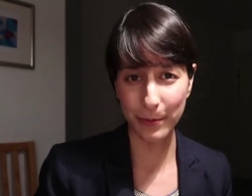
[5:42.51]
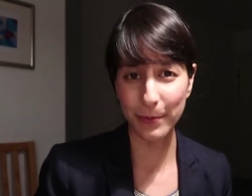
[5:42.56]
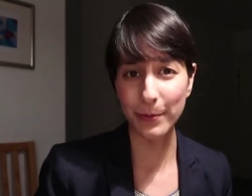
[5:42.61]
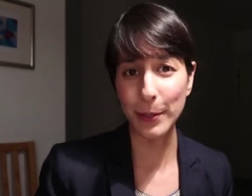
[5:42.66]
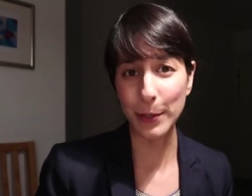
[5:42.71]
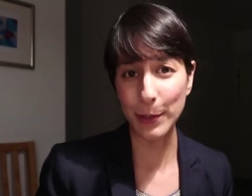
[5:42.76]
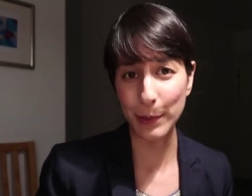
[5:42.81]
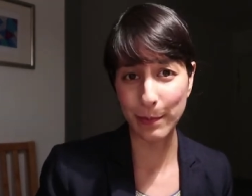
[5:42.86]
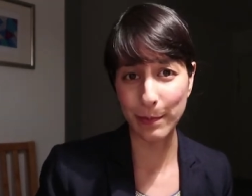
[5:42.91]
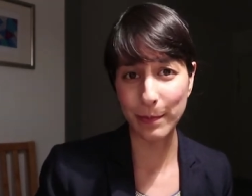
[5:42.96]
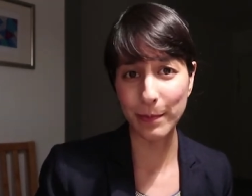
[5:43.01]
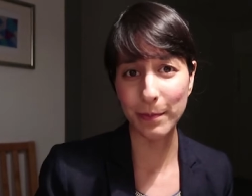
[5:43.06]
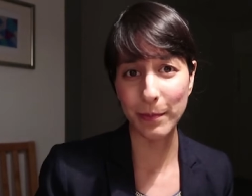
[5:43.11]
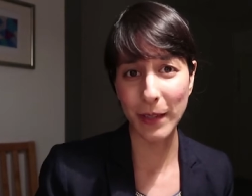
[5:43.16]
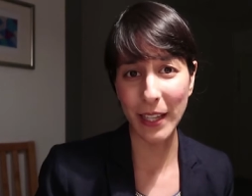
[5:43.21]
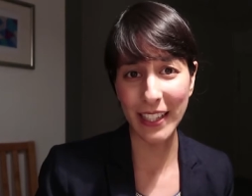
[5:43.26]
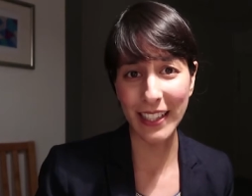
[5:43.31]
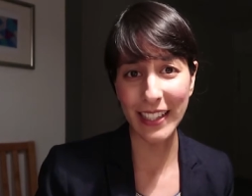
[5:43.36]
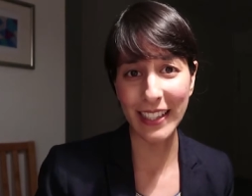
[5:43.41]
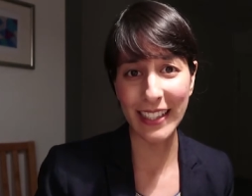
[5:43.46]
for
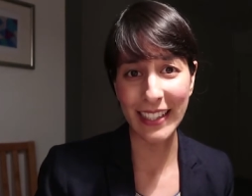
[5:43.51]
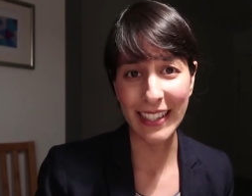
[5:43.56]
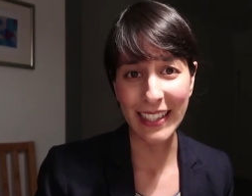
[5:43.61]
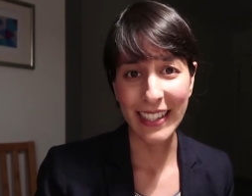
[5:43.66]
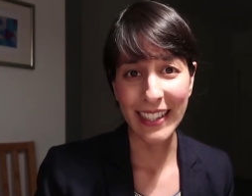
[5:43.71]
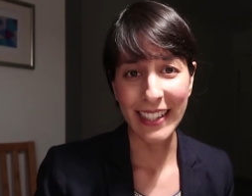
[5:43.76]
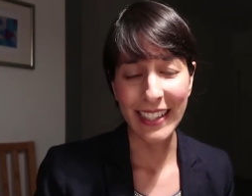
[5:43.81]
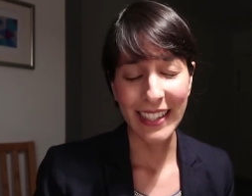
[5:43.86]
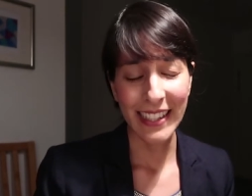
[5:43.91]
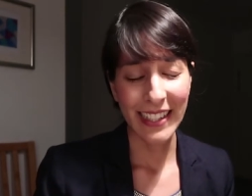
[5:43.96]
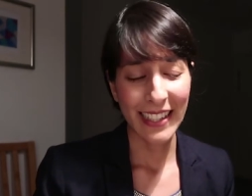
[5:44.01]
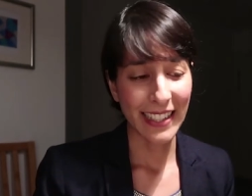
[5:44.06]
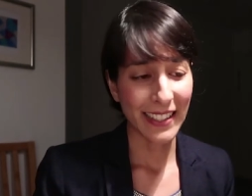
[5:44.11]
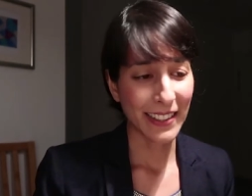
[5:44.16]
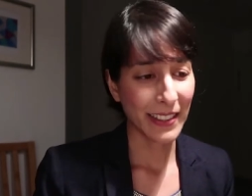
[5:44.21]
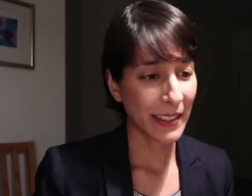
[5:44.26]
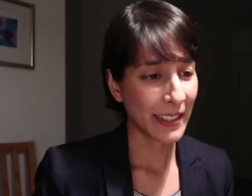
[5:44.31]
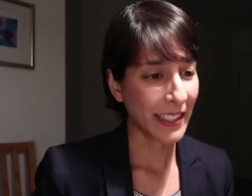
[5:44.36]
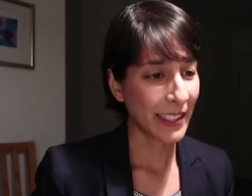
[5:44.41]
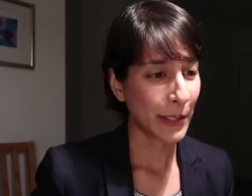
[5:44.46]
many
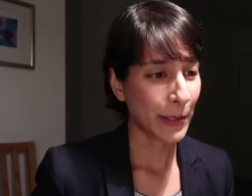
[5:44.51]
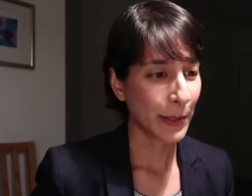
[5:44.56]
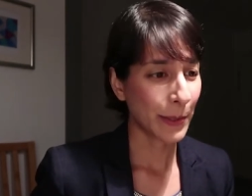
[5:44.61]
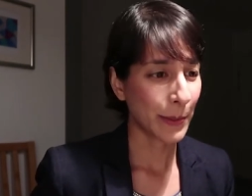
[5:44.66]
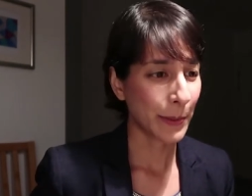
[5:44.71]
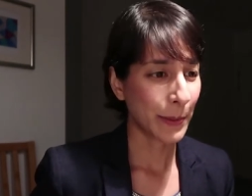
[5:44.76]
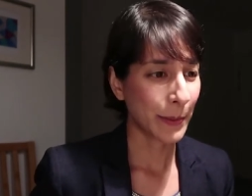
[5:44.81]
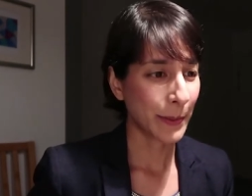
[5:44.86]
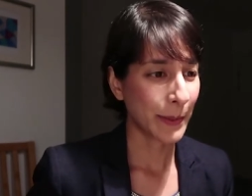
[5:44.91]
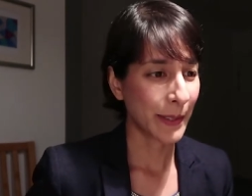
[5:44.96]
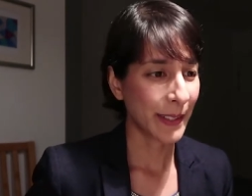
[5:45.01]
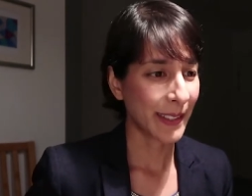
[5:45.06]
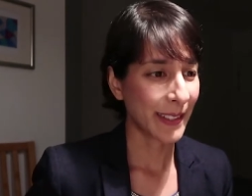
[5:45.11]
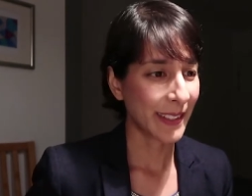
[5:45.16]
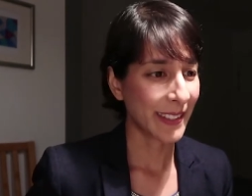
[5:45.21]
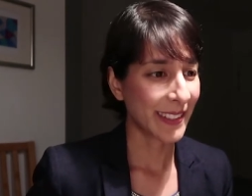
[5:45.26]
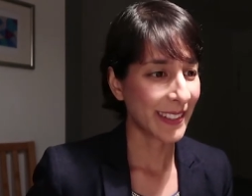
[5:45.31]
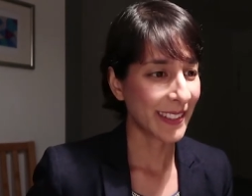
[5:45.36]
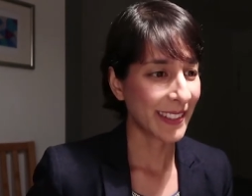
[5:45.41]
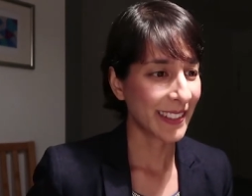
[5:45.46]
Leo
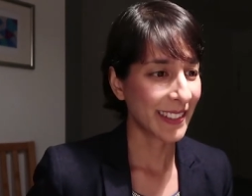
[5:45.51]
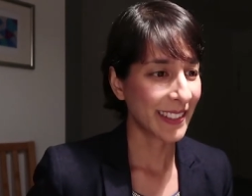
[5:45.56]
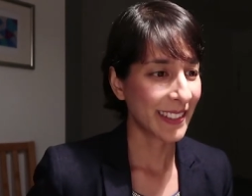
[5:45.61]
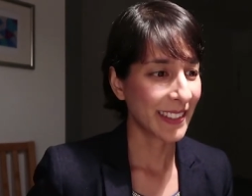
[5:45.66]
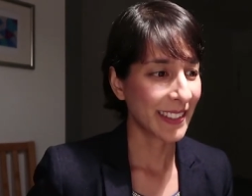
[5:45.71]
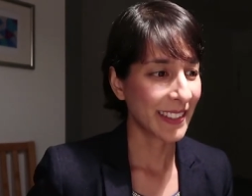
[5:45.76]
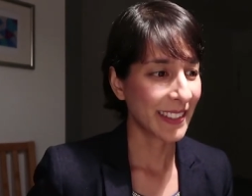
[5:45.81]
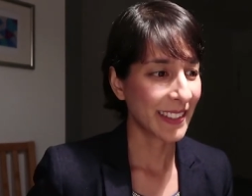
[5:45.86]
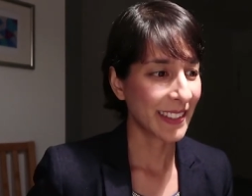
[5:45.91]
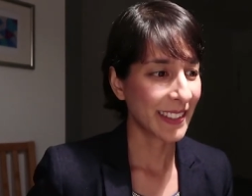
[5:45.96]
uh,